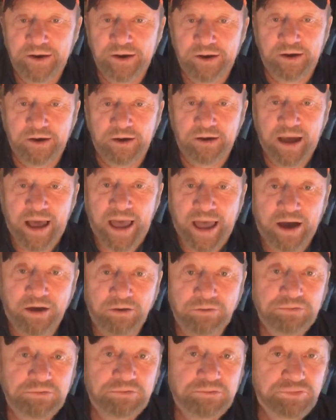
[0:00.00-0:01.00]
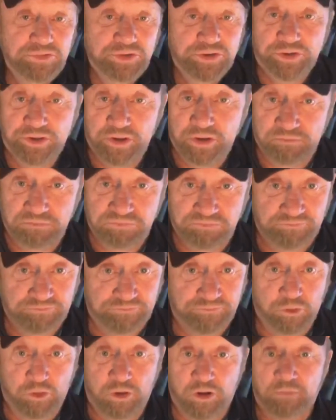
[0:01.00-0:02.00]
out to the
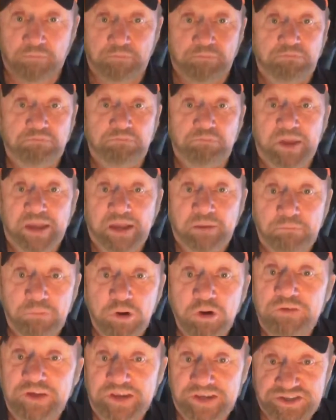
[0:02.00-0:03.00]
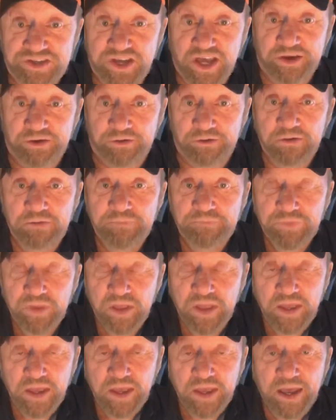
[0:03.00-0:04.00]
for a big moving sale.
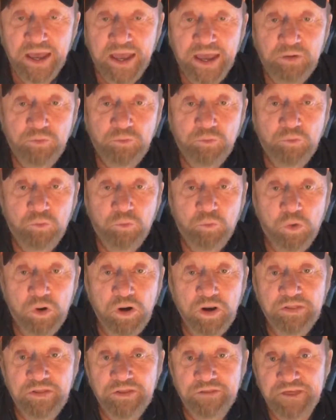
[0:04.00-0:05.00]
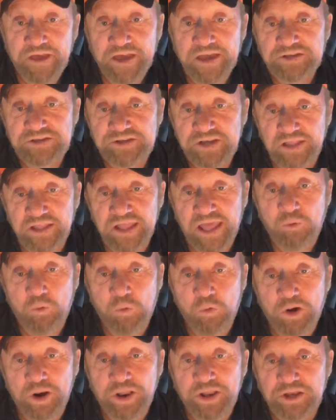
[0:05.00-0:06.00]
And one of the things that they
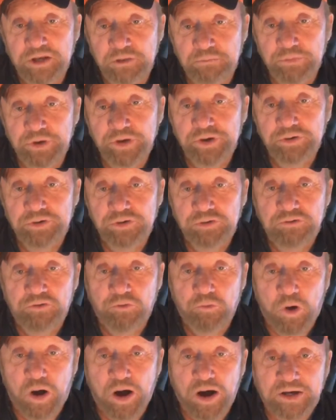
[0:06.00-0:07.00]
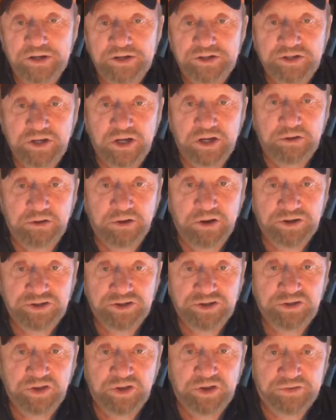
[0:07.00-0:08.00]
wanted to move was
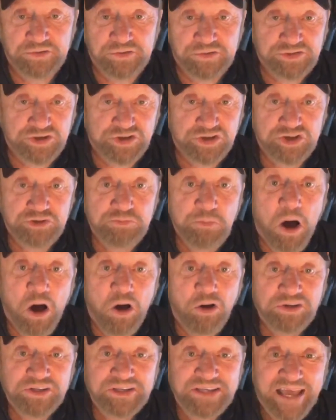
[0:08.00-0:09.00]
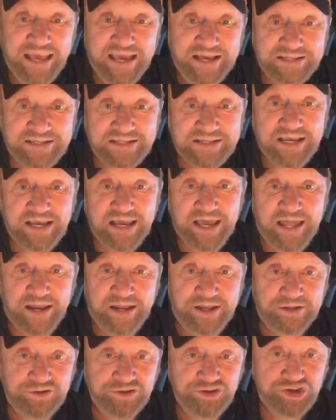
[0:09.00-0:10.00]
there was a small desk and
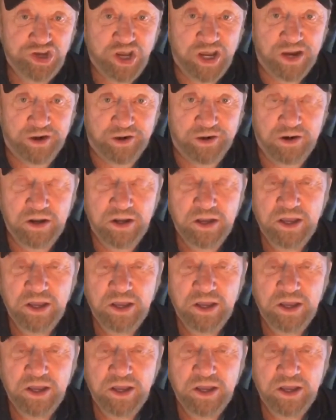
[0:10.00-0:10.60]
a chair.